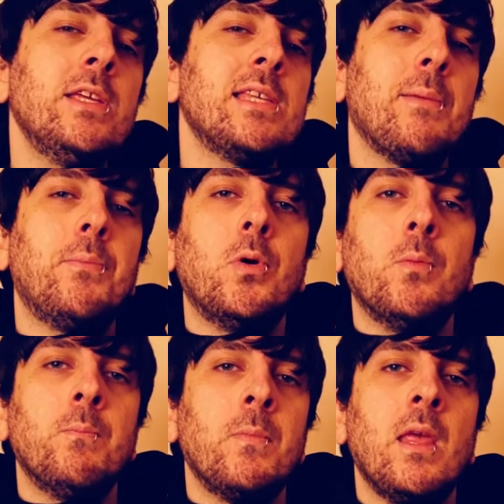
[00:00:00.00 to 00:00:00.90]
example,
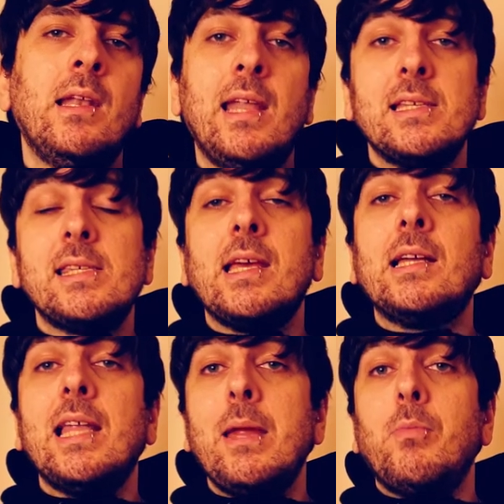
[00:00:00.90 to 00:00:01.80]
Let's say our
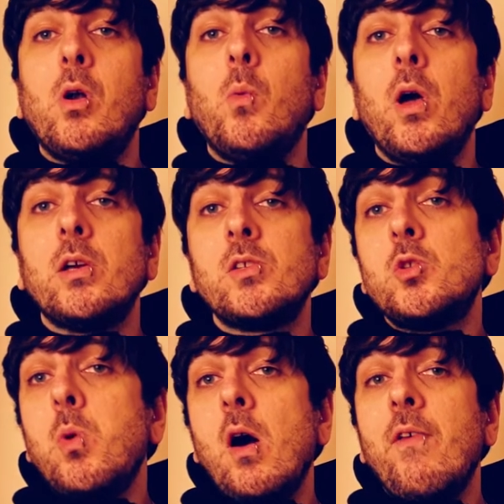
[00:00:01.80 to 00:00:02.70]
labourer works
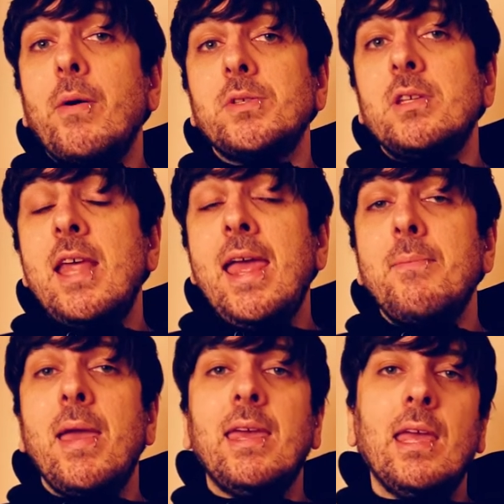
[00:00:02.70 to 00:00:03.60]
12 hours a day
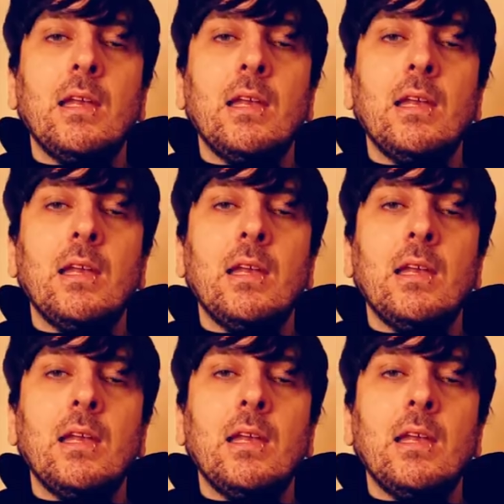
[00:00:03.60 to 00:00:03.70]
making